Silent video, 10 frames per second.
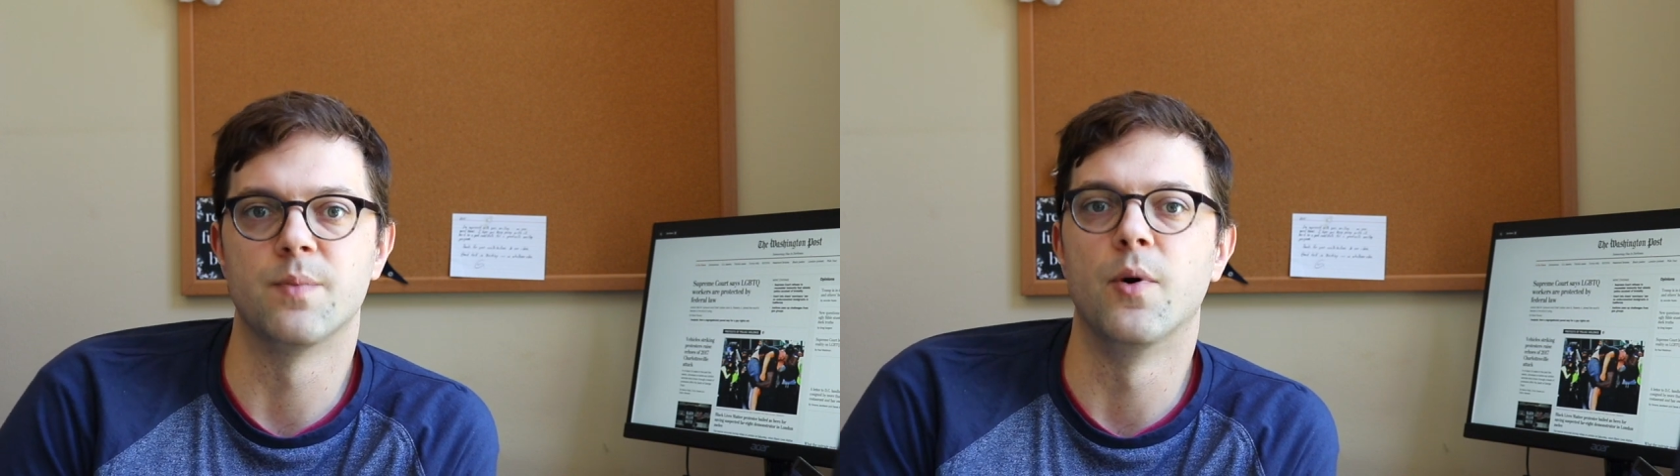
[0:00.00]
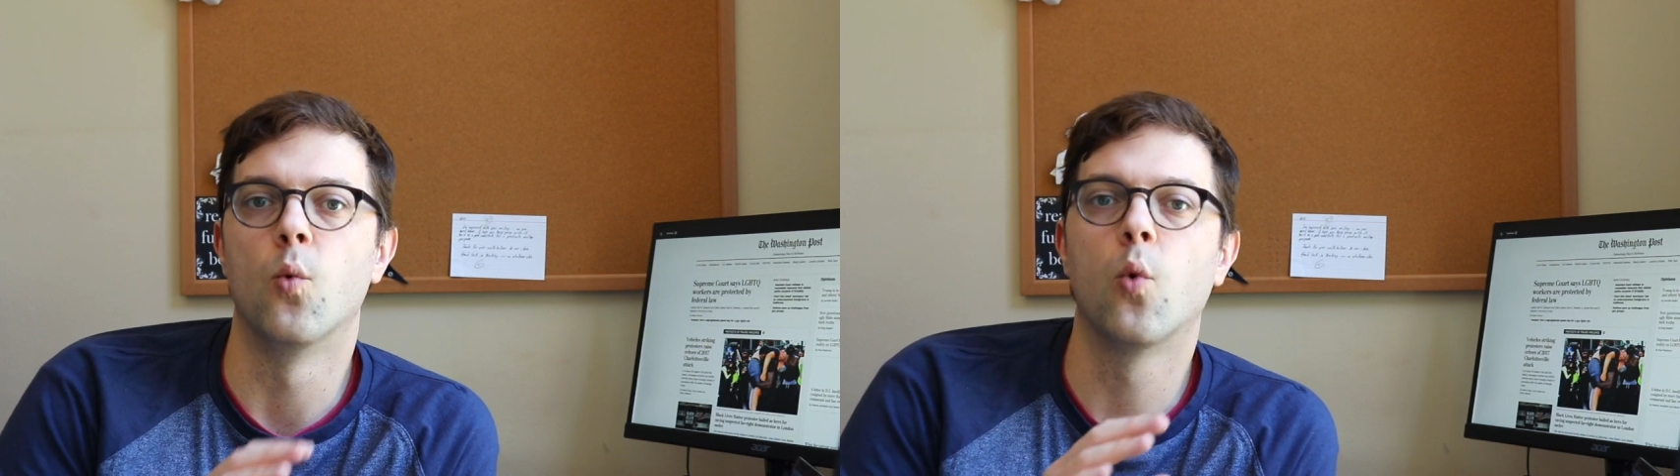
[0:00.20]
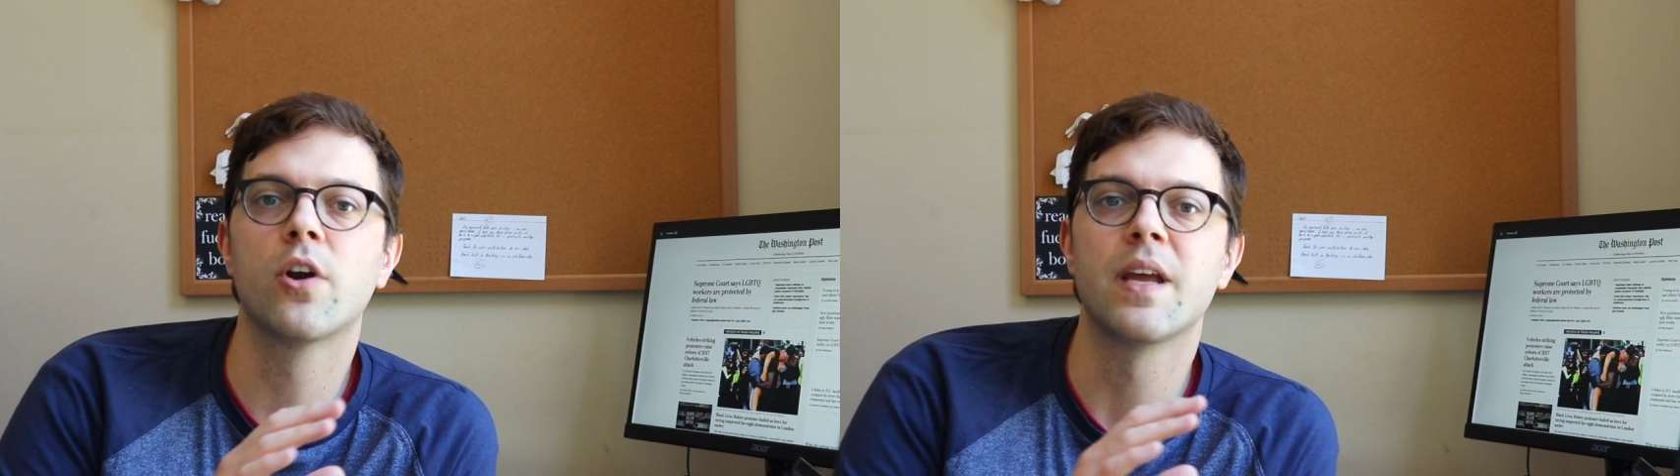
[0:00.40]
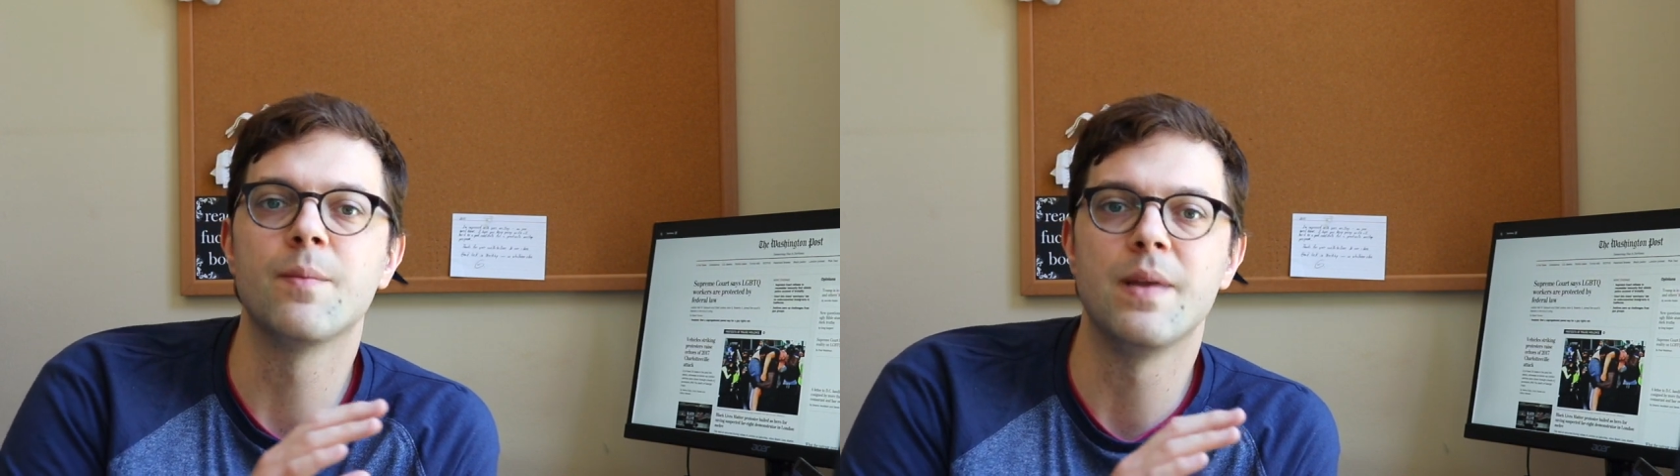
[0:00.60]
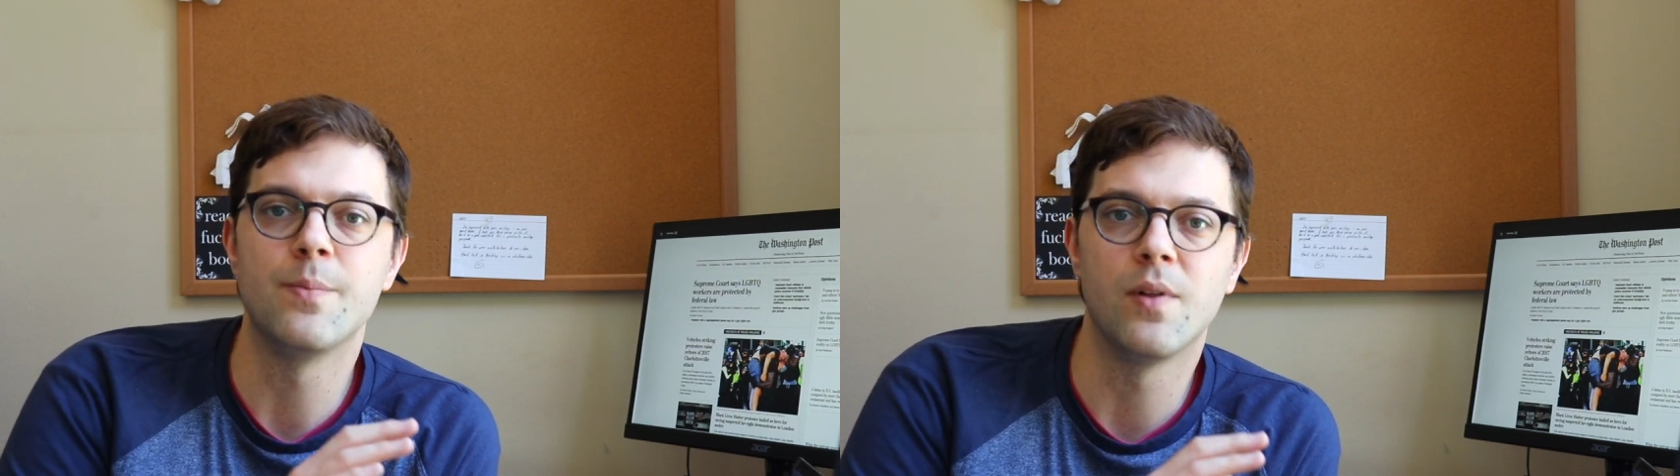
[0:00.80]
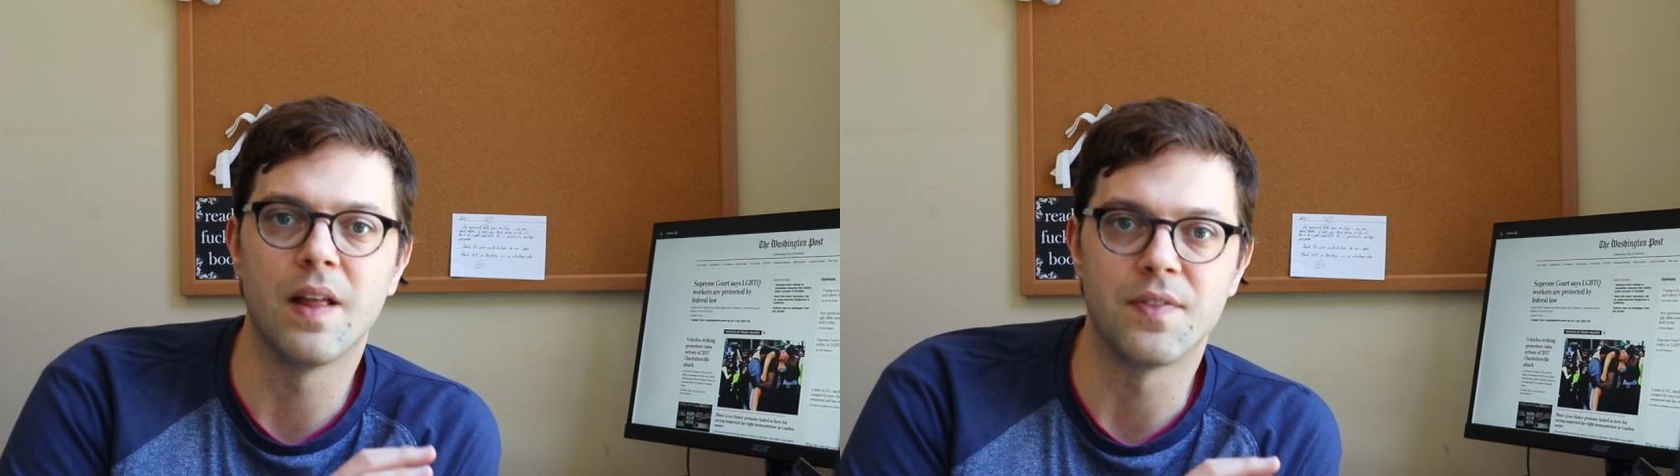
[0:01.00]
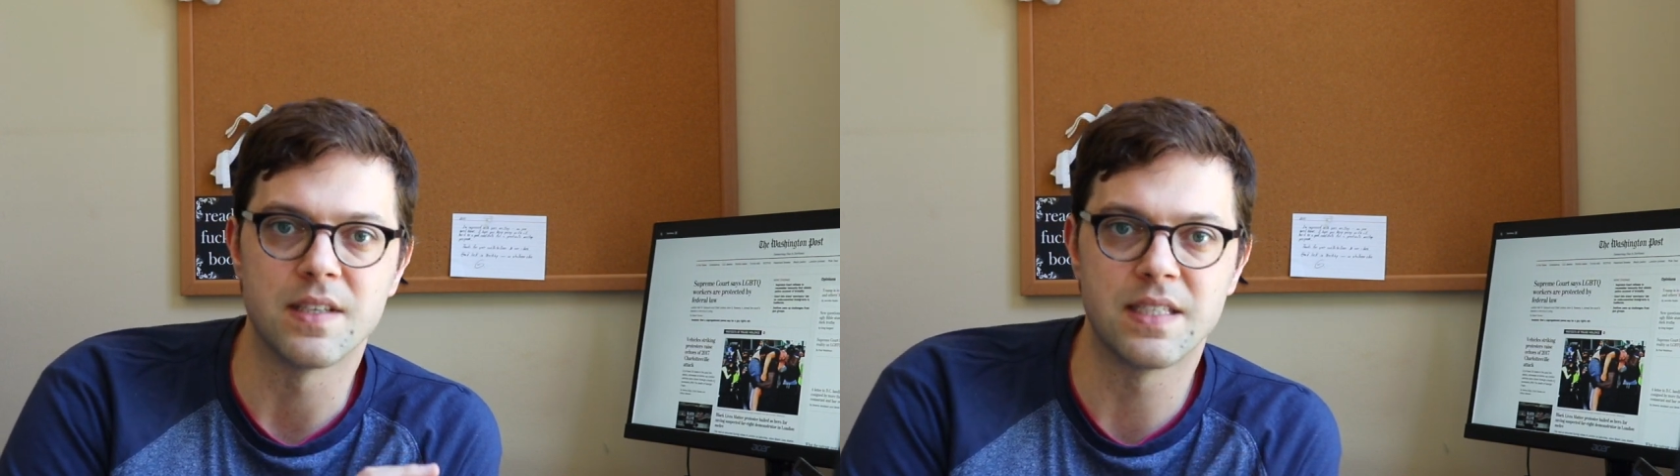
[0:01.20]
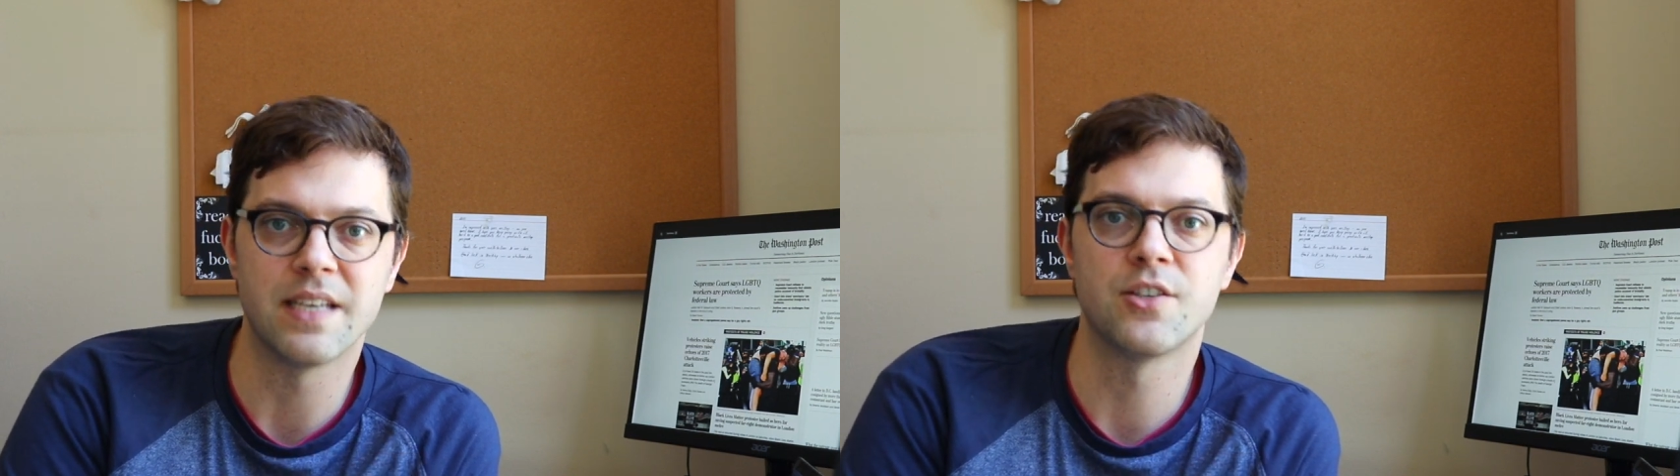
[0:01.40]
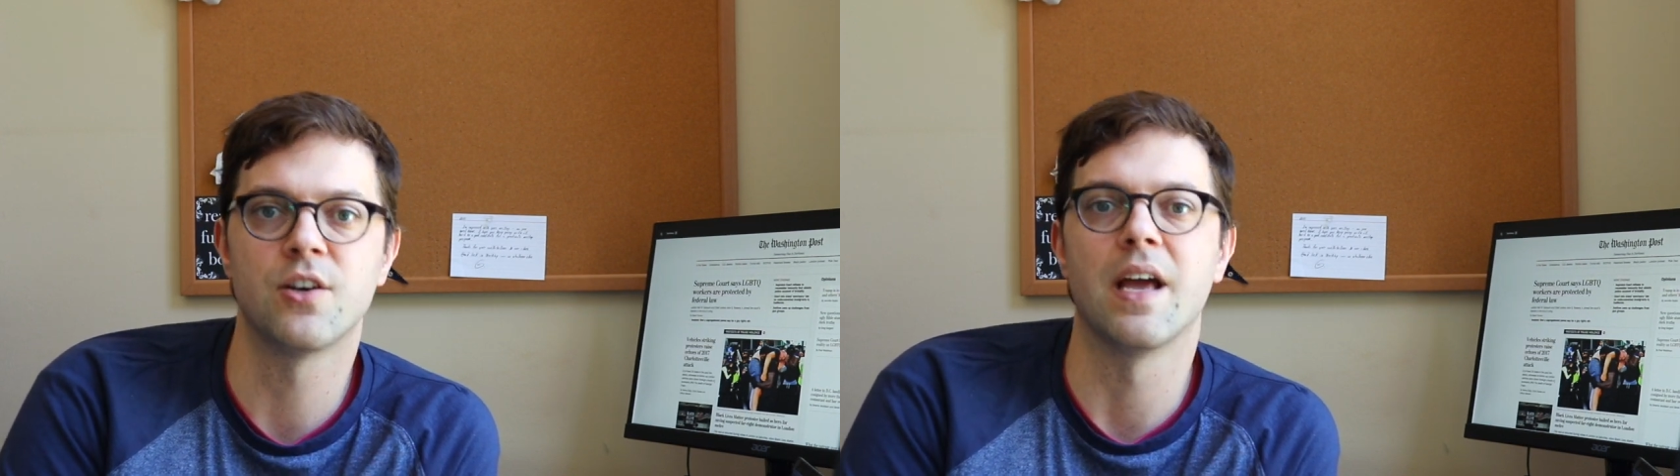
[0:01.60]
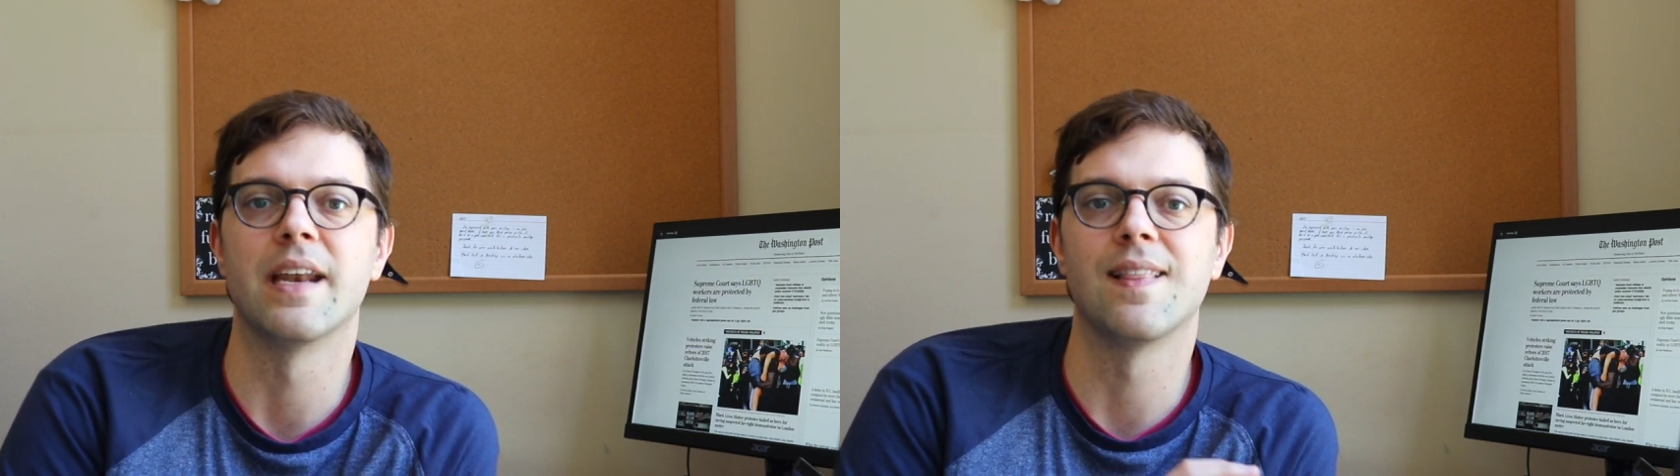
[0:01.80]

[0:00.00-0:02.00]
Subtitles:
put working people at the center and